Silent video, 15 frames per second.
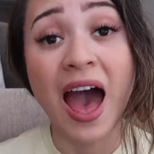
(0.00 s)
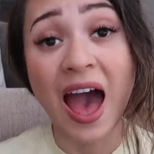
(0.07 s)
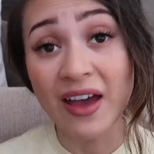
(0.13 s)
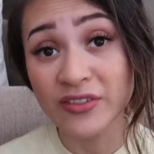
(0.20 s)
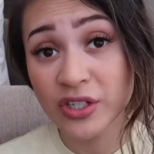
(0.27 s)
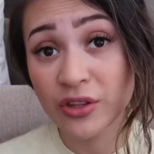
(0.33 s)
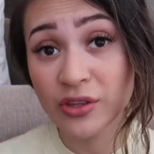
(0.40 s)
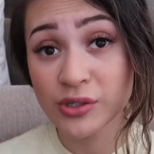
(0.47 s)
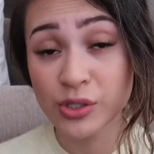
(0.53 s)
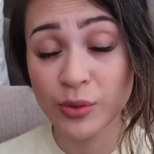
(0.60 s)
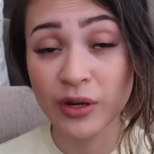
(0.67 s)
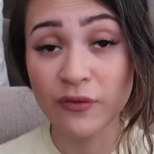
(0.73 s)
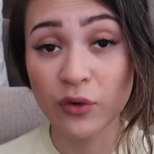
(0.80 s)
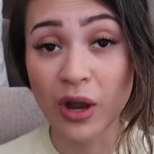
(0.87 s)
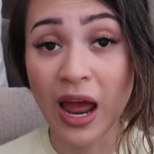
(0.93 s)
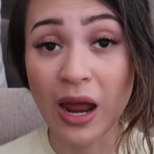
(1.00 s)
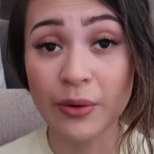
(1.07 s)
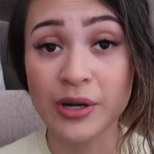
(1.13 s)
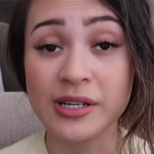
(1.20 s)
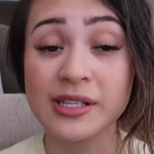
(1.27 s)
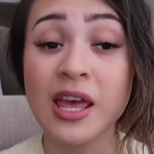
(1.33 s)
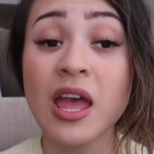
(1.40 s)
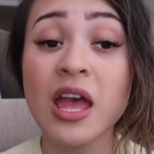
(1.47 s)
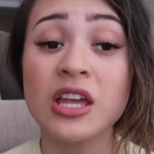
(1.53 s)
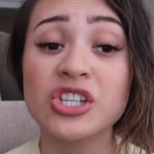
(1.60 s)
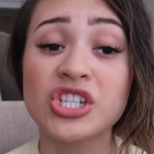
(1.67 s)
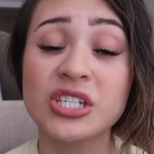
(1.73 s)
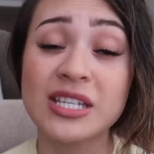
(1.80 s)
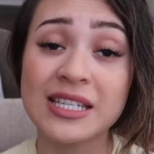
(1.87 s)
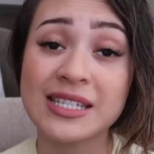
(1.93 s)
After those 24 hours,
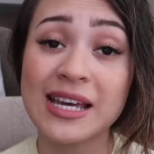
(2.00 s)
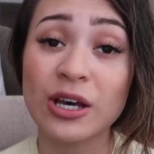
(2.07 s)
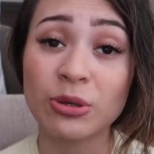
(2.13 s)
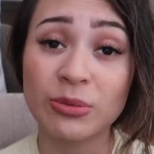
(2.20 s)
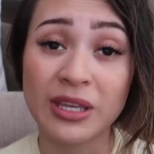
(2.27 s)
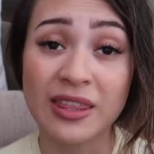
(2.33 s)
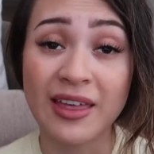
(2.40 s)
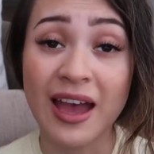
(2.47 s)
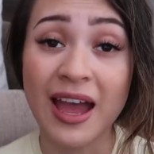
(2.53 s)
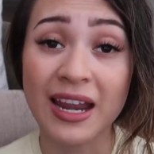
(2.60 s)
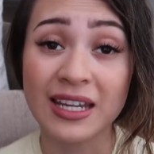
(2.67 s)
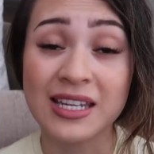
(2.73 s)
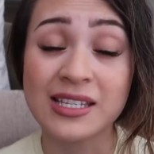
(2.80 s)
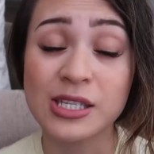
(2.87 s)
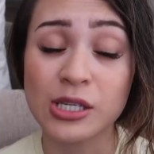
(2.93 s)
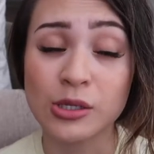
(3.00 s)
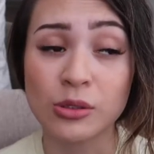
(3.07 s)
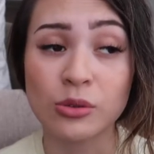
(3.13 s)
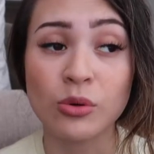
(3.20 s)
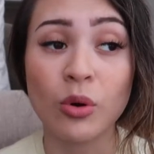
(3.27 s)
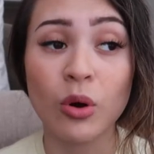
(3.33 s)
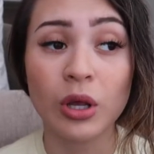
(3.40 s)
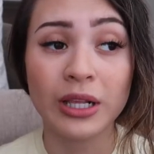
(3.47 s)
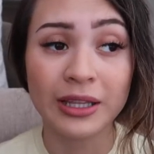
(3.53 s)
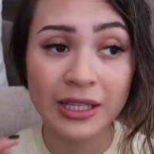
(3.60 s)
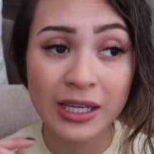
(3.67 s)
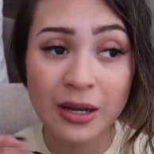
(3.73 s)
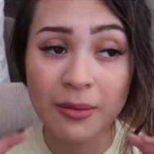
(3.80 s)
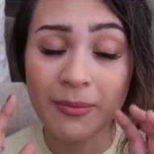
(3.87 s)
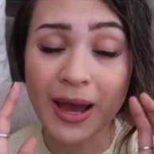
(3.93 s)
she did tell me that I need to
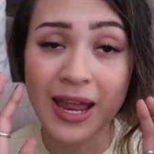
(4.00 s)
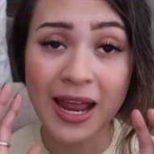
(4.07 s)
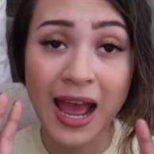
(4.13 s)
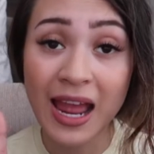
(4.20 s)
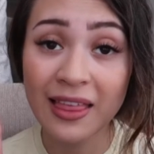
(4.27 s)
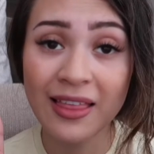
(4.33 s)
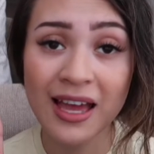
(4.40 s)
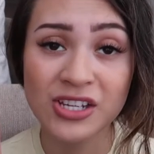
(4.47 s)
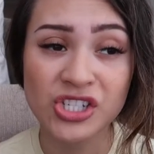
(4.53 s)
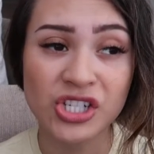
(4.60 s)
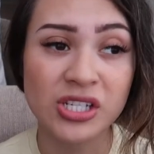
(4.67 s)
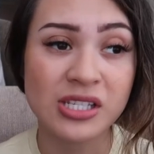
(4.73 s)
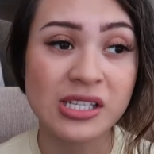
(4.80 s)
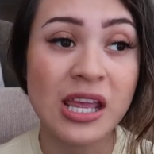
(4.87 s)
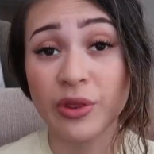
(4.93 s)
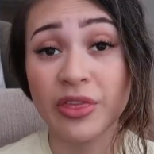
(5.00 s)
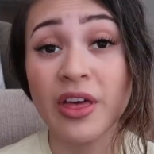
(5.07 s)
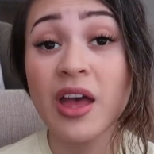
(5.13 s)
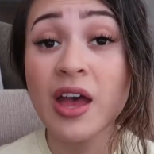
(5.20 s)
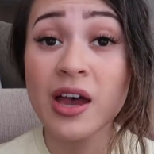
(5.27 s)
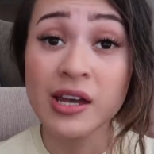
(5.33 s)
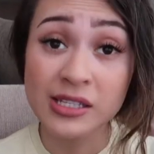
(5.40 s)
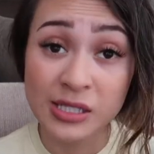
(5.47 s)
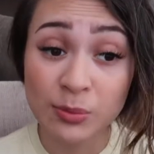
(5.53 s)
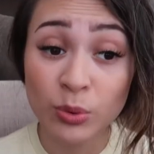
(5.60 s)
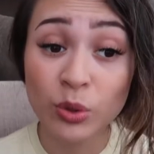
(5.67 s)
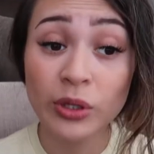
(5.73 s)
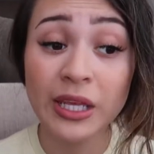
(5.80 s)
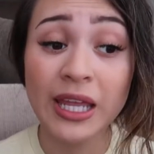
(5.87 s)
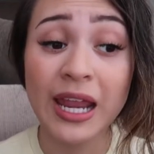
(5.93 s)
clean my eyelashes with a
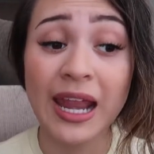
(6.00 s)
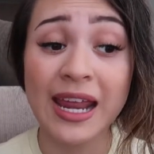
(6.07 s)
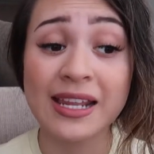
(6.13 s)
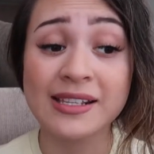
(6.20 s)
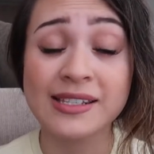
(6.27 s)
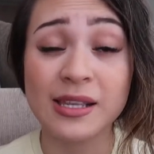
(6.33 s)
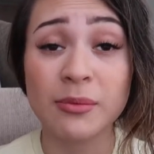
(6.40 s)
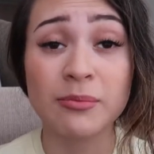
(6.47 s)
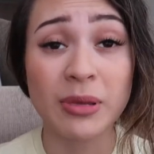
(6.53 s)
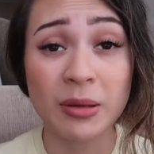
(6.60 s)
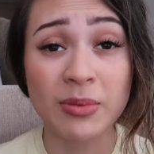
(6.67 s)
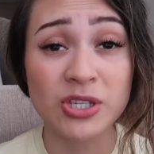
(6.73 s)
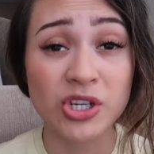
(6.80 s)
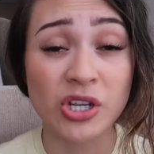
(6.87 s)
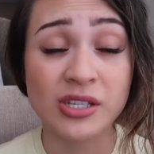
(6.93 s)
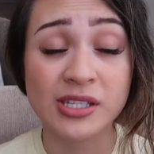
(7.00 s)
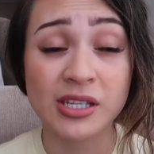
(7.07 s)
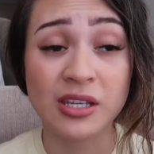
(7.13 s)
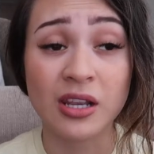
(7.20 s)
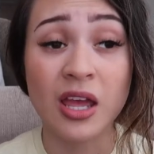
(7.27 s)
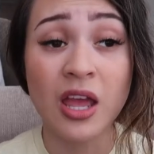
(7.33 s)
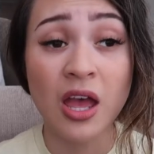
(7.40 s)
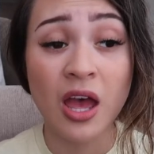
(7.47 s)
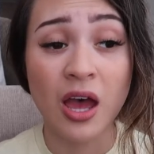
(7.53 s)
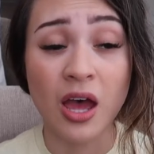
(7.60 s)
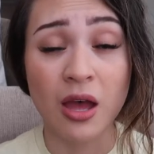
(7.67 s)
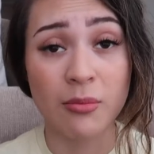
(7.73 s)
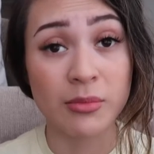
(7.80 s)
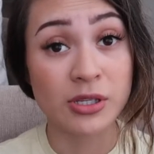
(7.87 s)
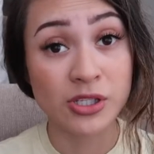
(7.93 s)
spoolie and some Baby Johnson
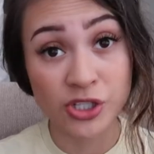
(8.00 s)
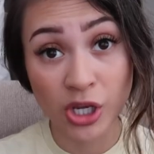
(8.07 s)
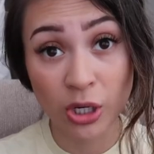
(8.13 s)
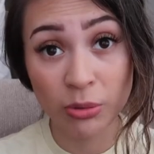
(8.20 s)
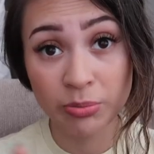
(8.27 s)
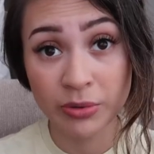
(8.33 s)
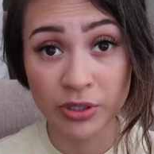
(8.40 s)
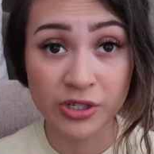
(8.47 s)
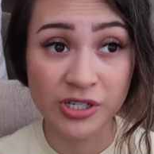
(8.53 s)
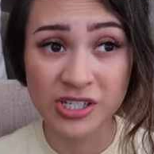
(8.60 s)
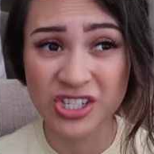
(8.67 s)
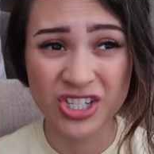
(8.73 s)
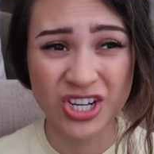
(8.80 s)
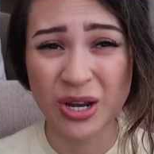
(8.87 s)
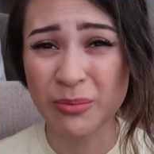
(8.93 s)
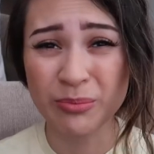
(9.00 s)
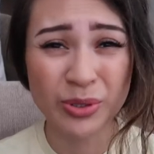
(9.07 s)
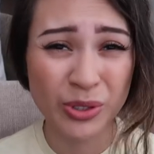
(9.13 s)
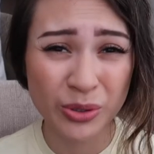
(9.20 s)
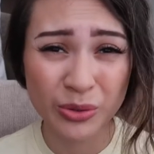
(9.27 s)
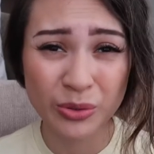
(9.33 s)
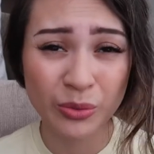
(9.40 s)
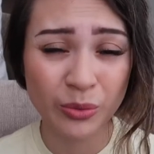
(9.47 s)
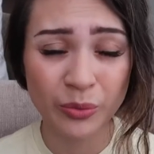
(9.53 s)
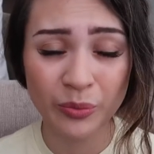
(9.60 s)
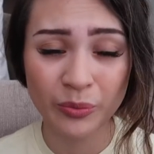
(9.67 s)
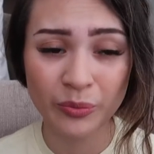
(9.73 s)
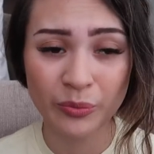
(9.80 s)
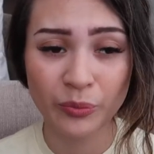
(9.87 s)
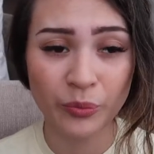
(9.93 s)
soap or shampoo,
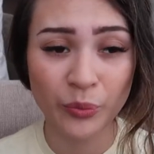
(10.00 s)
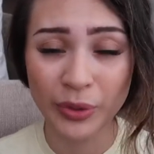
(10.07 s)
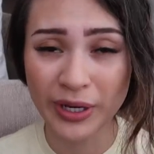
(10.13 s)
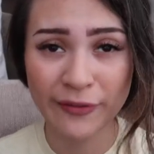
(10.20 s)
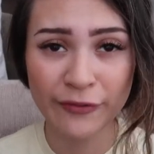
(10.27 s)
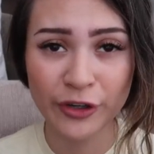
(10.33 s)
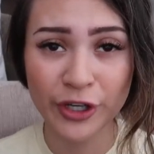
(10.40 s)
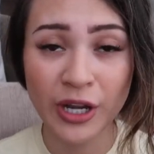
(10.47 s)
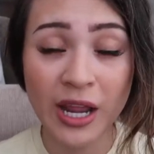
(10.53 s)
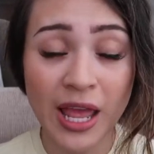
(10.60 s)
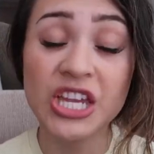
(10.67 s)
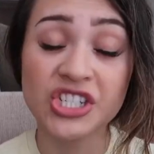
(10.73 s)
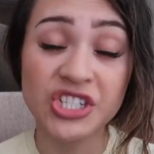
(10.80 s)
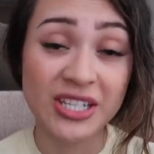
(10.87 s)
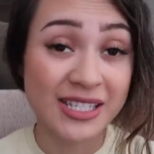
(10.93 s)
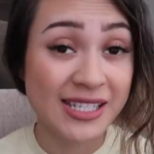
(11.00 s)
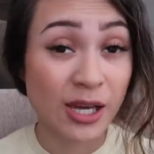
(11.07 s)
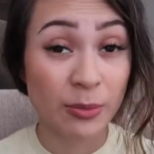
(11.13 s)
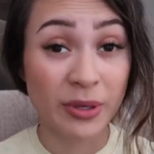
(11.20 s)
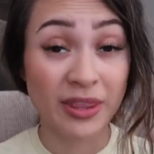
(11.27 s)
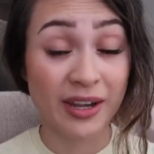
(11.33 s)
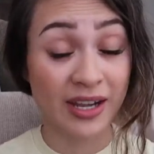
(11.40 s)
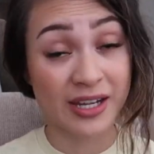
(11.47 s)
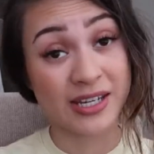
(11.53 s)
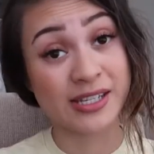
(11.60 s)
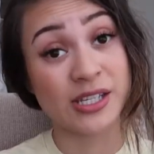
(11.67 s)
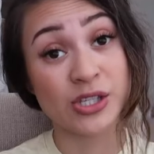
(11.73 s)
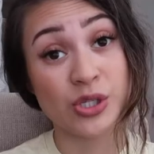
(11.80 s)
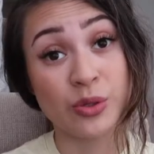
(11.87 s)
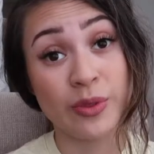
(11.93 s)
whatever. She did tell me that I need
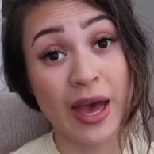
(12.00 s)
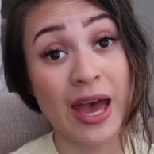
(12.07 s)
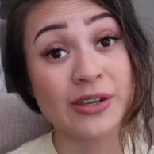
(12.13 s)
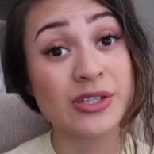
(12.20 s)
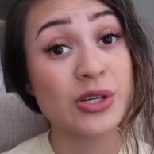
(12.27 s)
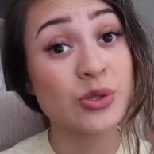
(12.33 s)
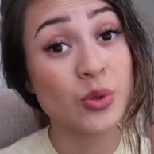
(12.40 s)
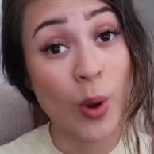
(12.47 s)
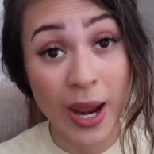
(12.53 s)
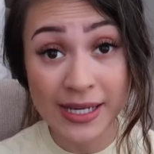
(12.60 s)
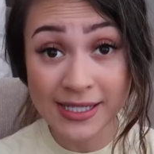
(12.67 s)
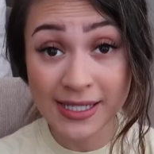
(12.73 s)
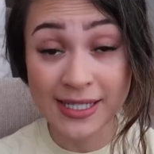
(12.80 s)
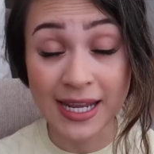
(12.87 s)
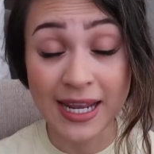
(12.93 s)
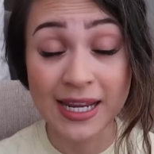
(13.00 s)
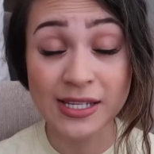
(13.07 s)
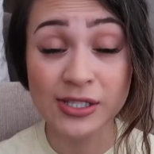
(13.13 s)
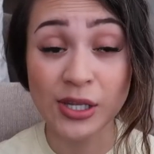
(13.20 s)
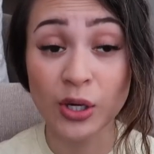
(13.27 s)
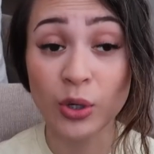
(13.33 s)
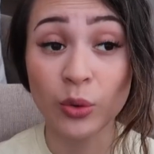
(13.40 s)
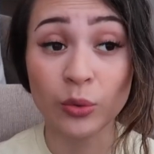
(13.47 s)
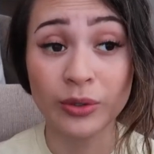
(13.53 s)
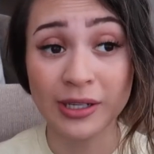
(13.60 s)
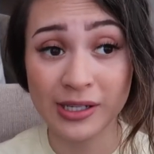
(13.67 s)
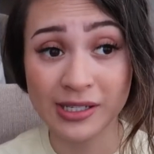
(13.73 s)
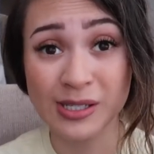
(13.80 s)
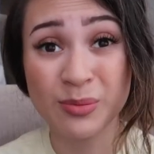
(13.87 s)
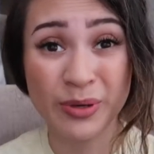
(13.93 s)
to do that twice a day, so
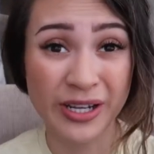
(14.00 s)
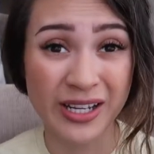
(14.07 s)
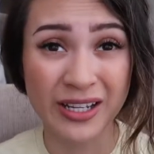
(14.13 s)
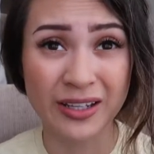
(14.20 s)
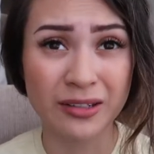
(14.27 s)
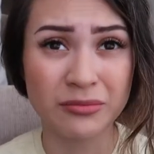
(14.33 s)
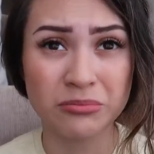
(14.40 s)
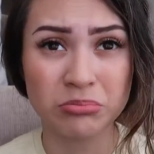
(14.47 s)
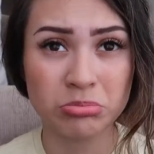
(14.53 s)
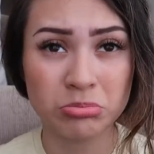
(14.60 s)
it's pretty,